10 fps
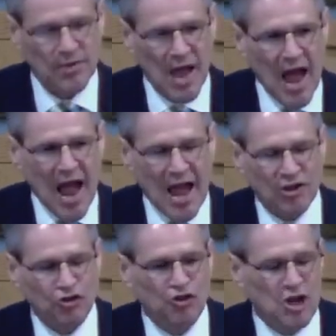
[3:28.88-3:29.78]
As
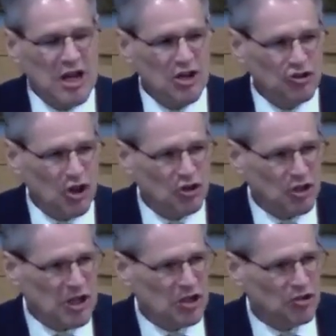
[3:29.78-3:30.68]
Jesus
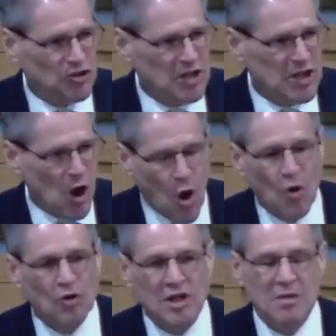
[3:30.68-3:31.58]
is the
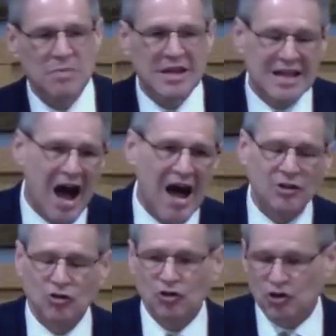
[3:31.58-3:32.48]
only
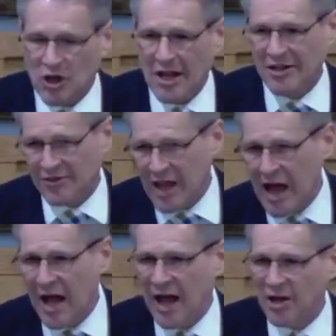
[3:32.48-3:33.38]
begotten Son of
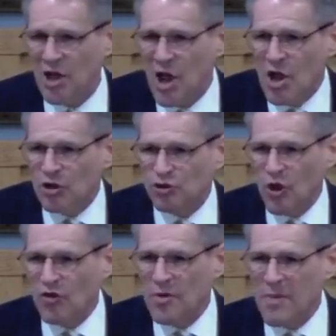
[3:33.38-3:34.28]
God, so
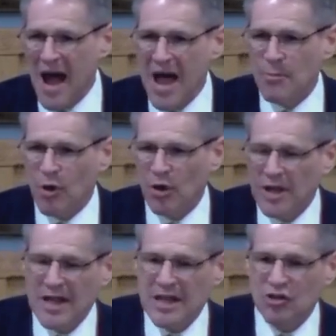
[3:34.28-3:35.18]
the Bible
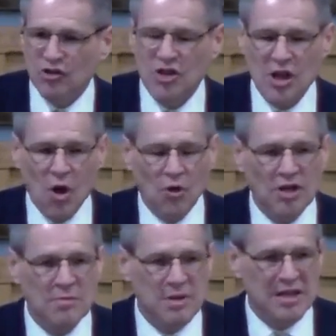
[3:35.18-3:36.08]
is the only
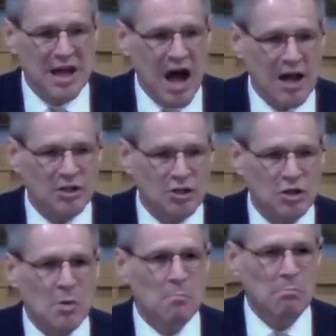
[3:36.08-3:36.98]
begotten
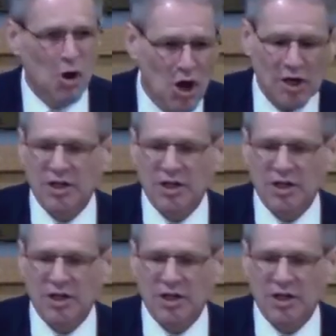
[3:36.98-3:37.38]
book